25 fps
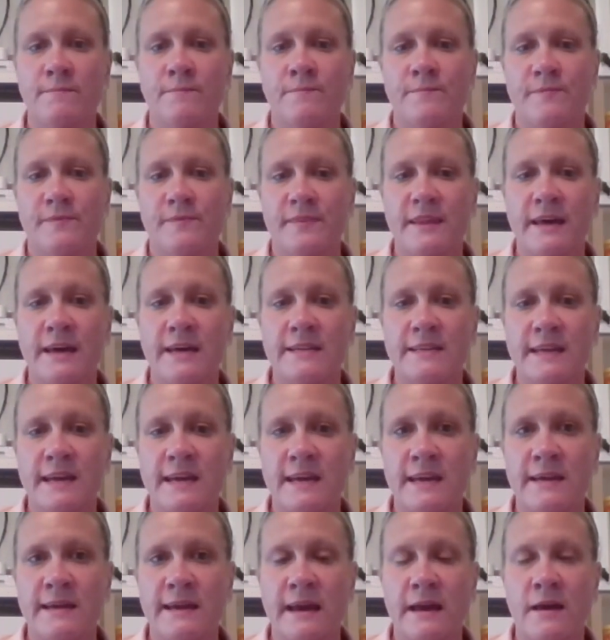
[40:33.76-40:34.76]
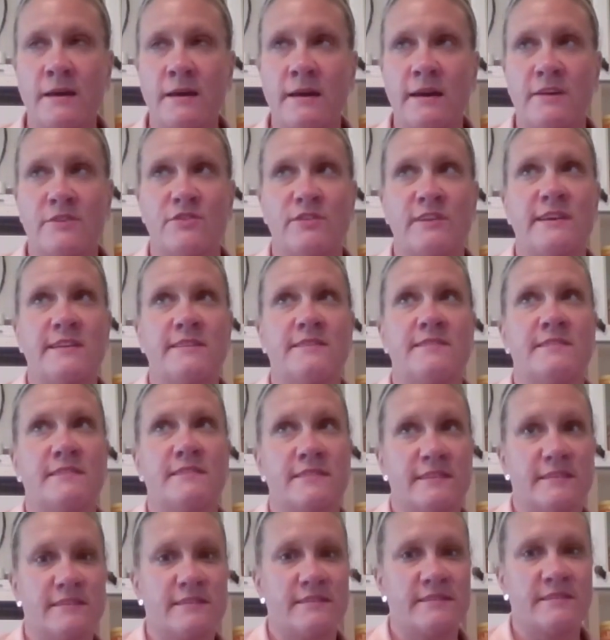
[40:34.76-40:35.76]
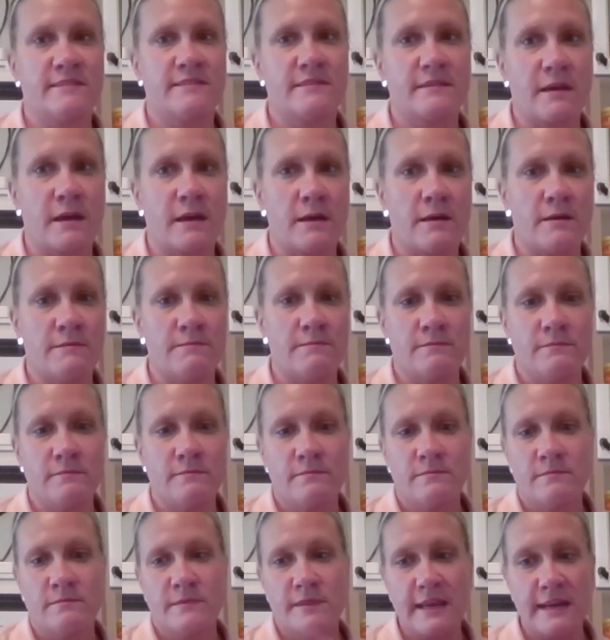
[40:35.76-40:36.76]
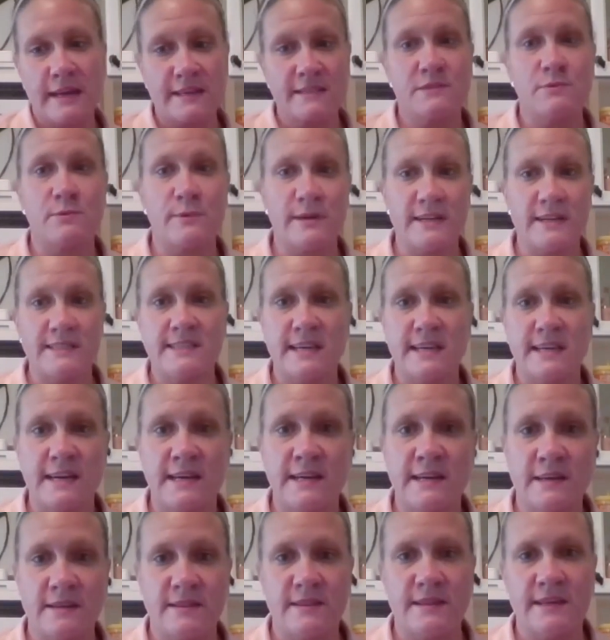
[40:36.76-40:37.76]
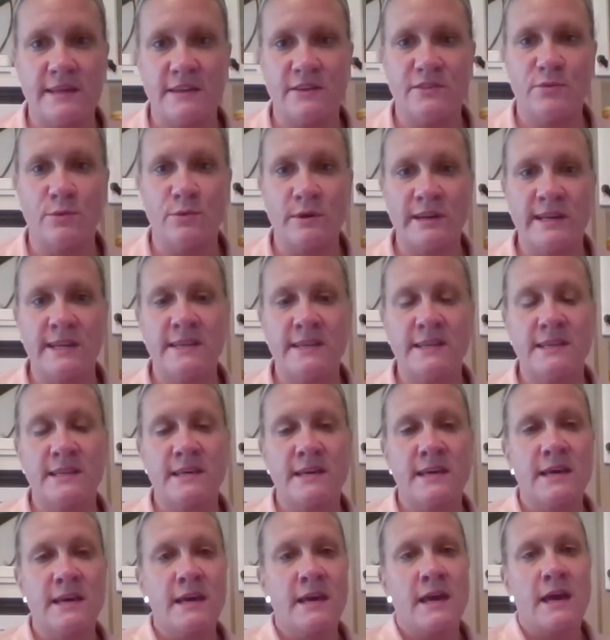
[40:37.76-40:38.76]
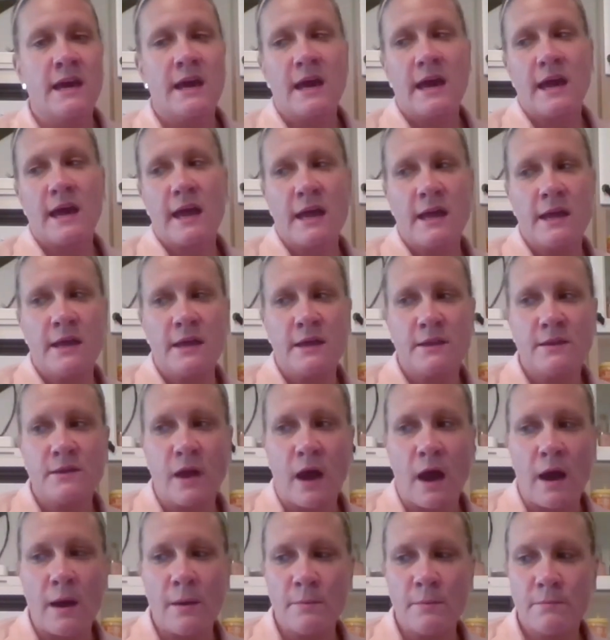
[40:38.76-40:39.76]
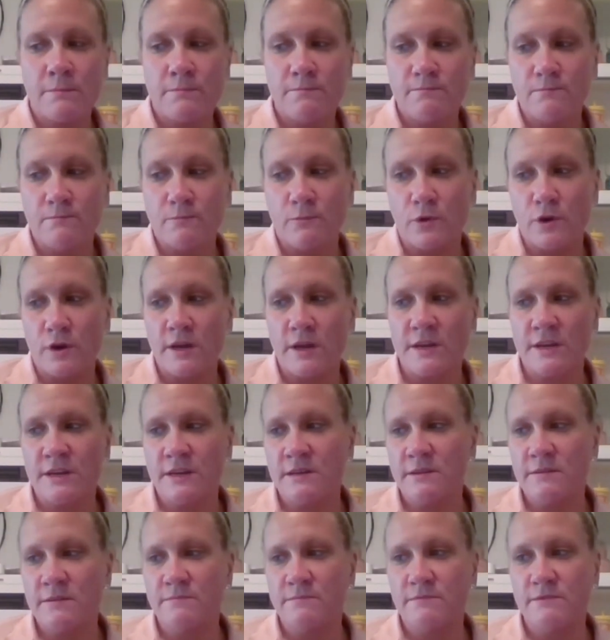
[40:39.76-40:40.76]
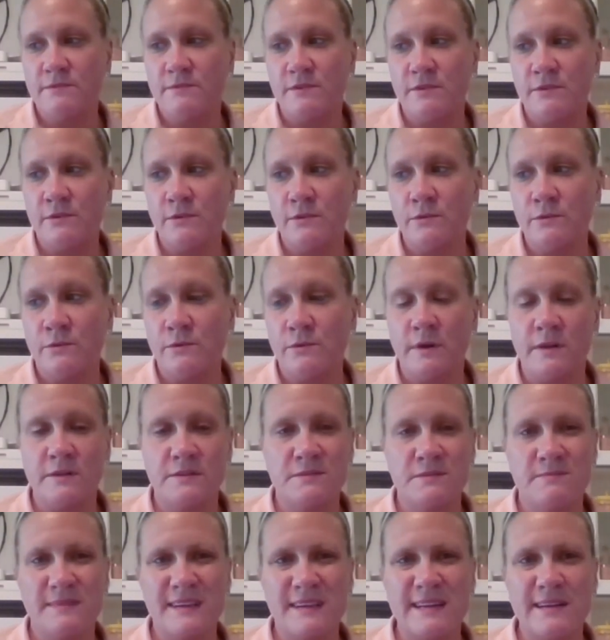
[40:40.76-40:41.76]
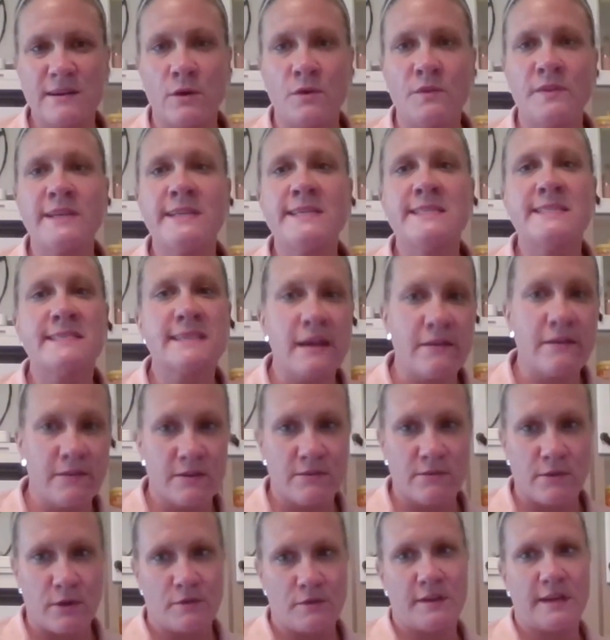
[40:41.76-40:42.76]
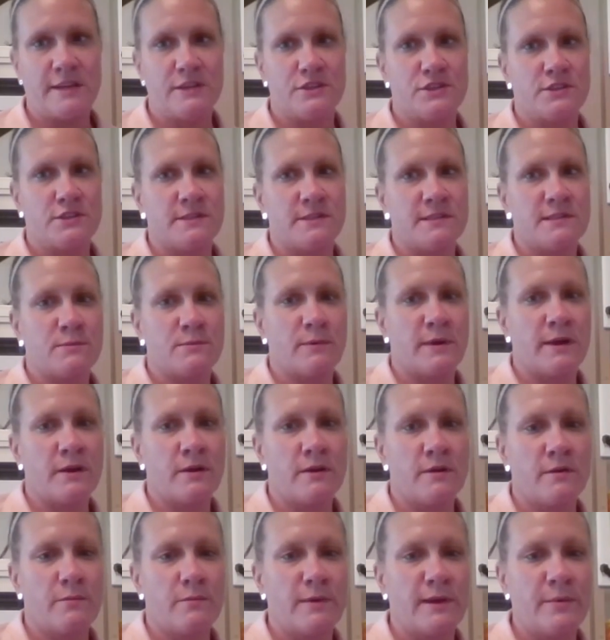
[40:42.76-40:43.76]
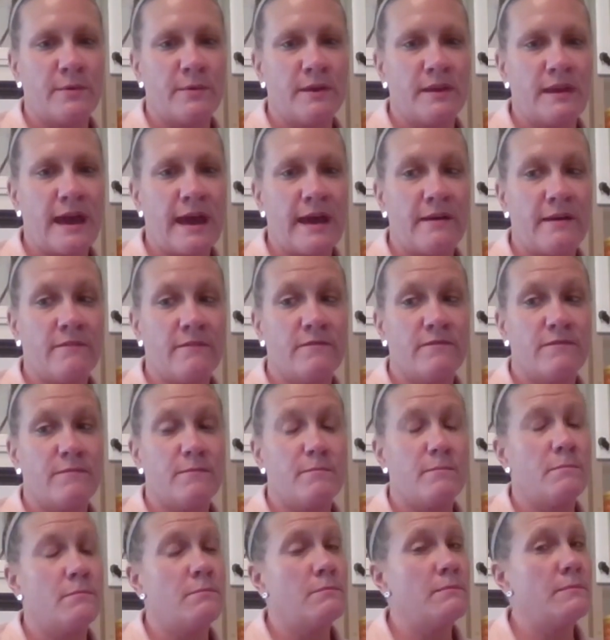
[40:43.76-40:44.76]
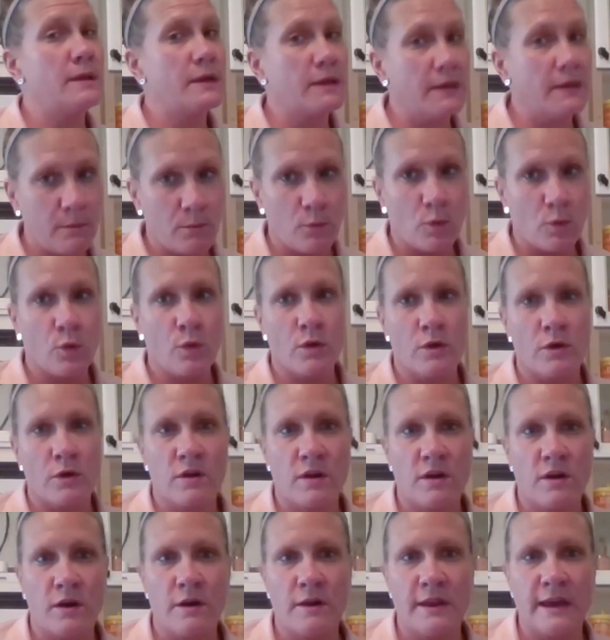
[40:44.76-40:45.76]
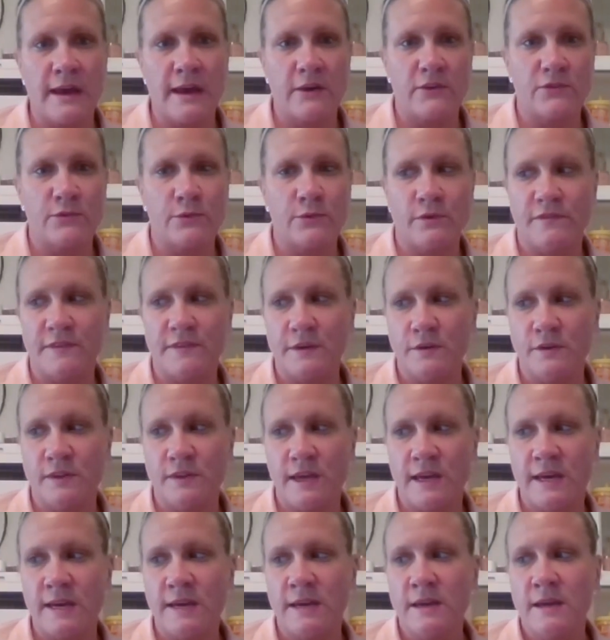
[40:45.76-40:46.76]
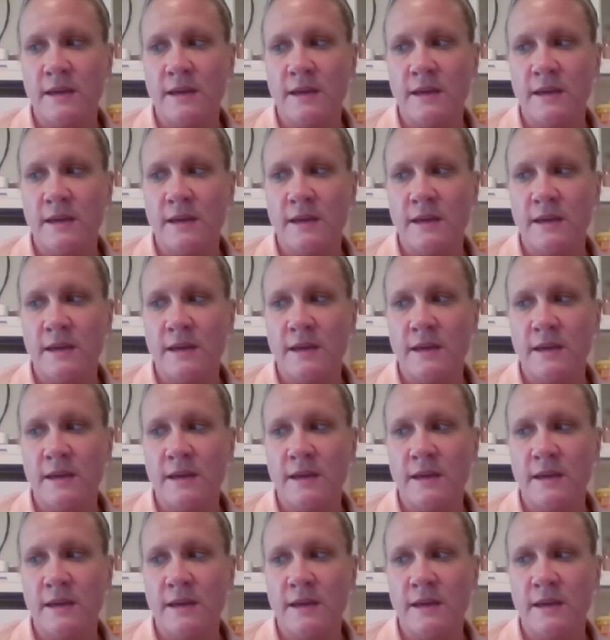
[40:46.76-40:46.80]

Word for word: that day. Uh, actually, it's this uh, next Wednesday, the 20th. And um, we're going to do only seven rotations where we would have many more on actual field day.